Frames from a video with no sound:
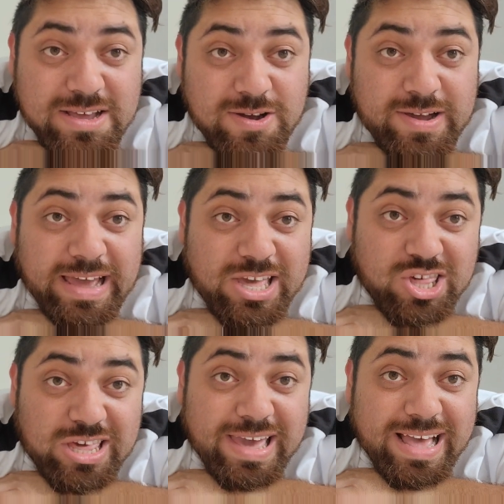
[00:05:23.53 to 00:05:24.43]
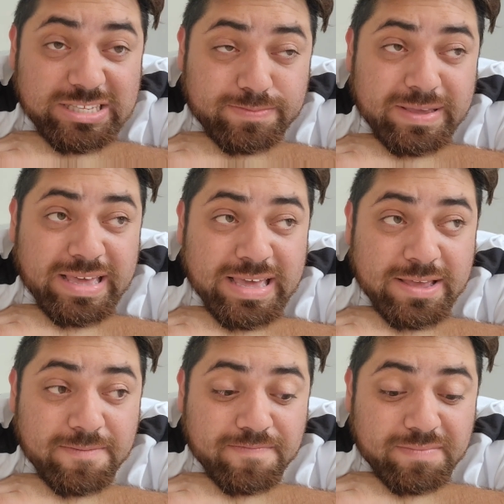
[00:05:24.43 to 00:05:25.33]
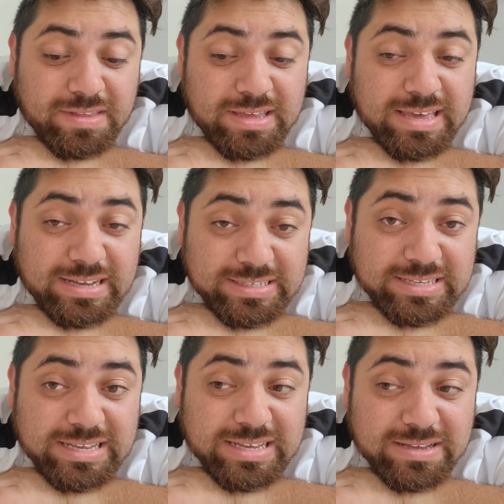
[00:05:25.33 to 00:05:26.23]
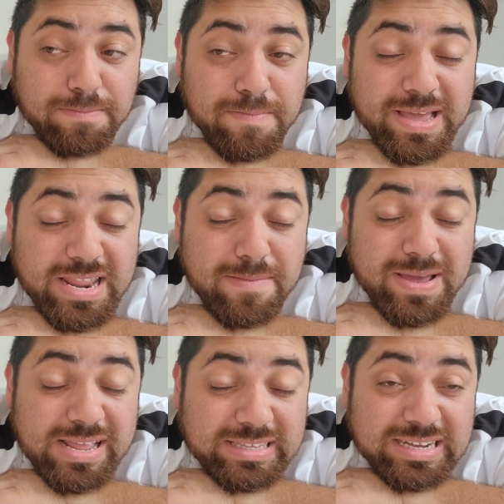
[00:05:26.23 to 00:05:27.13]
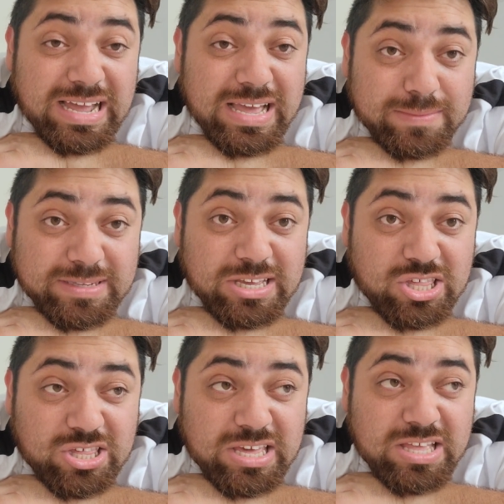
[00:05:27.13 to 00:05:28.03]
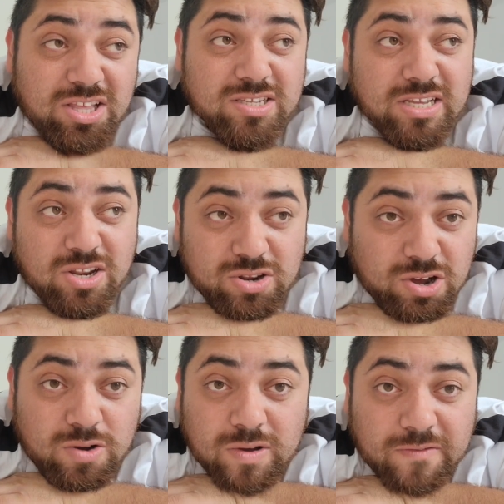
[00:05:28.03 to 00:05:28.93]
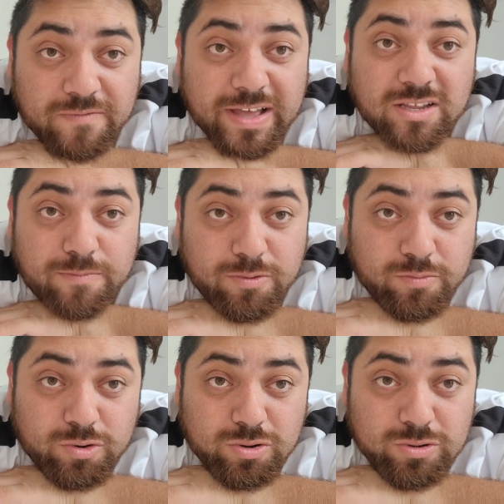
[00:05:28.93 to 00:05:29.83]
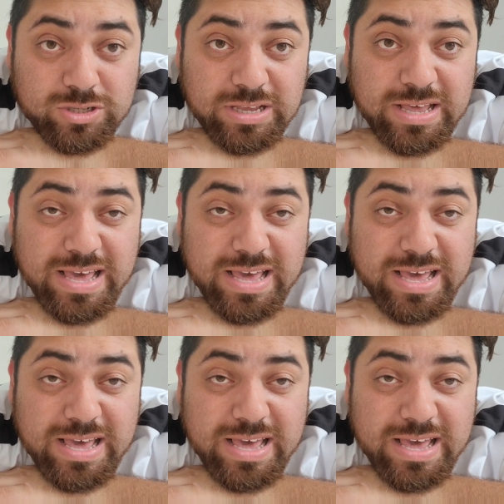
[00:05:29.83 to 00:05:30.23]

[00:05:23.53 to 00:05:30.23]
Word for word: Okay, she has been hinting many, many times that she doesn't know if Vanderpump Rules